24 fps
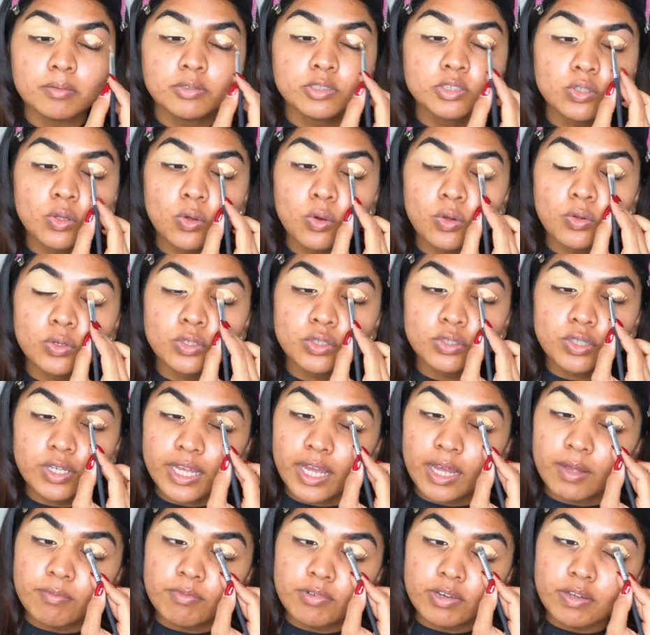so
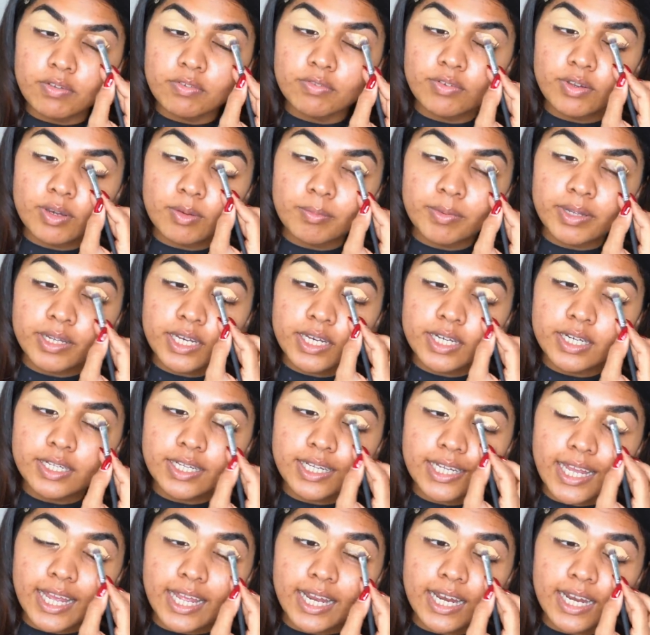today I'm refilming it
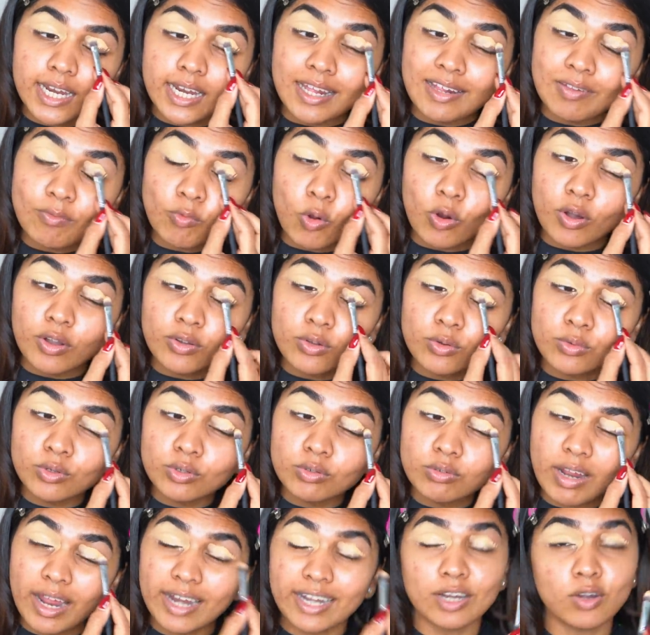again and I want to
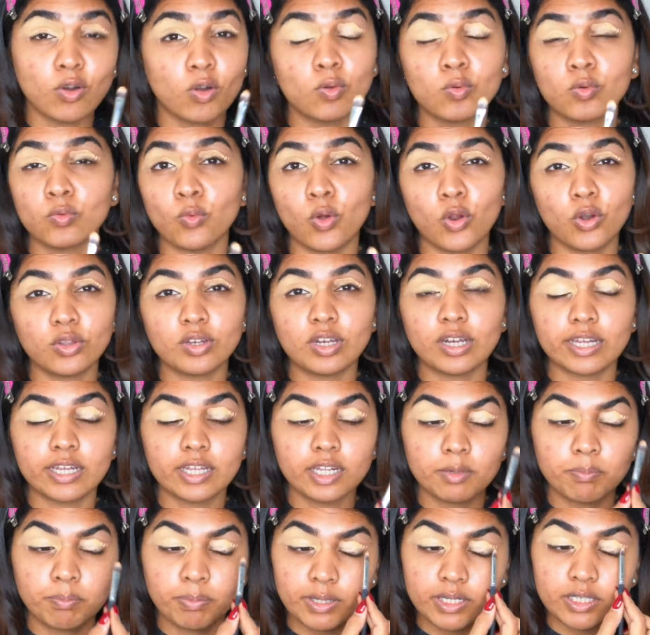I do not want to like
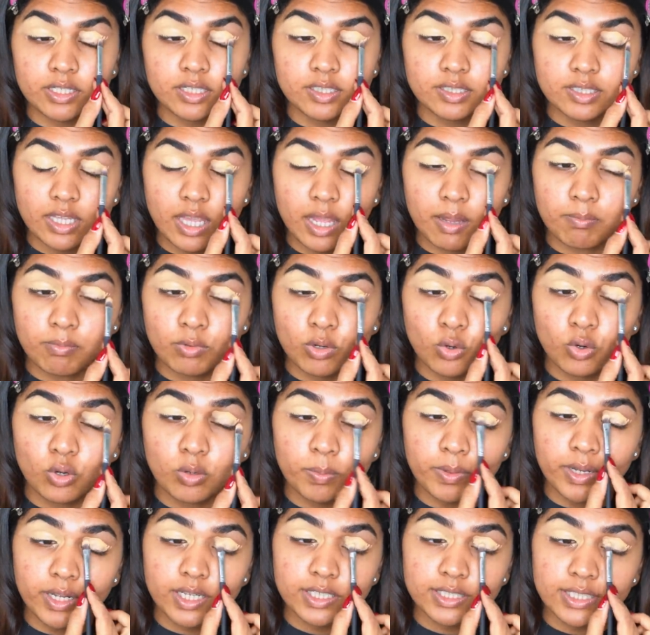repeat the same look
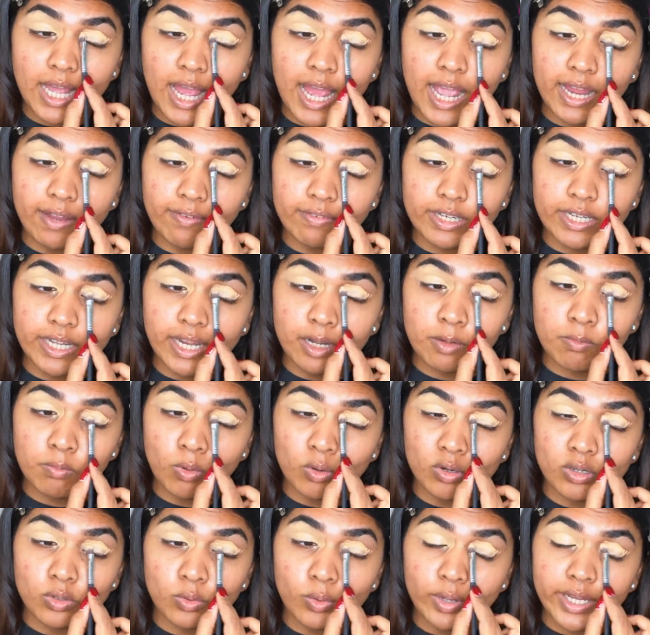because I will get
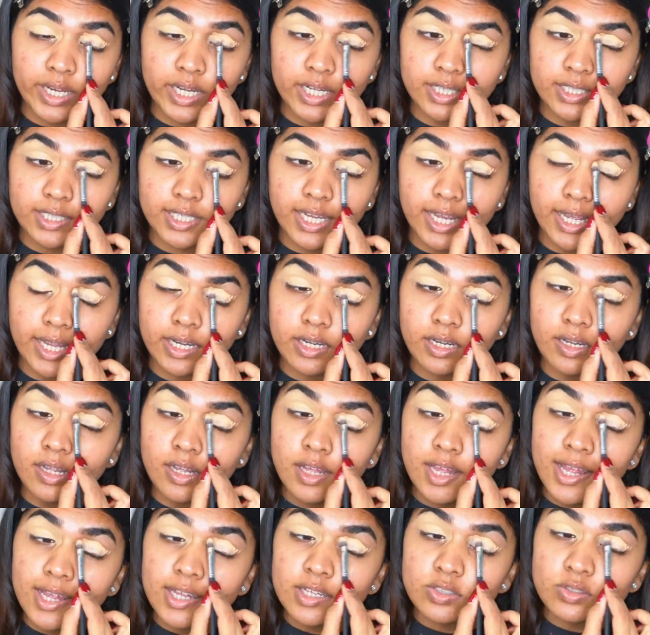bored doing it again.
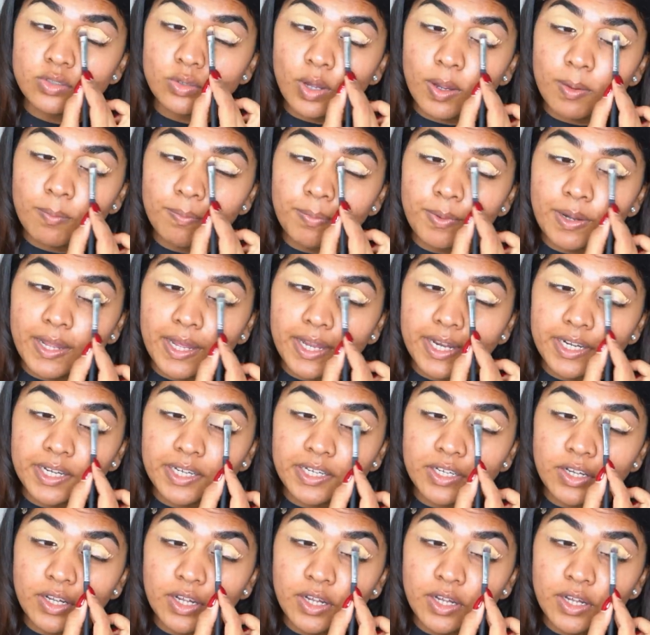So I'm
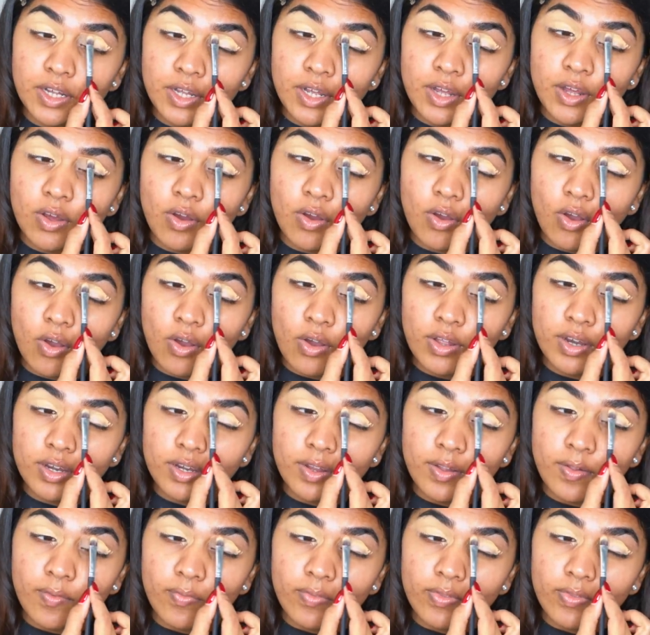planning on